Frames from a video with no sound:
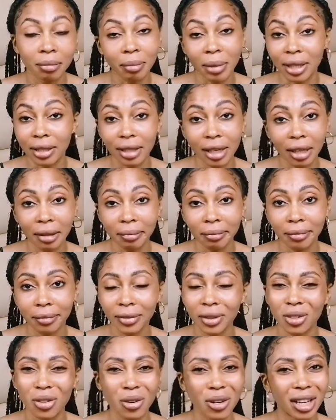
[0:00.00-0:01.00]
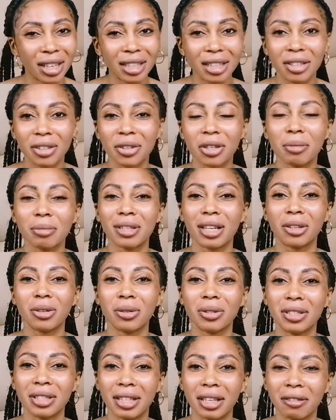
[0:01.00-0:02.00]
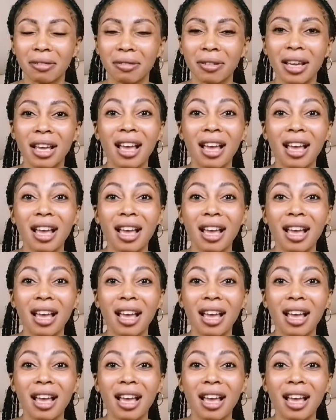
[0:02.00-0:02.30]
My dear, organic creams are not safe.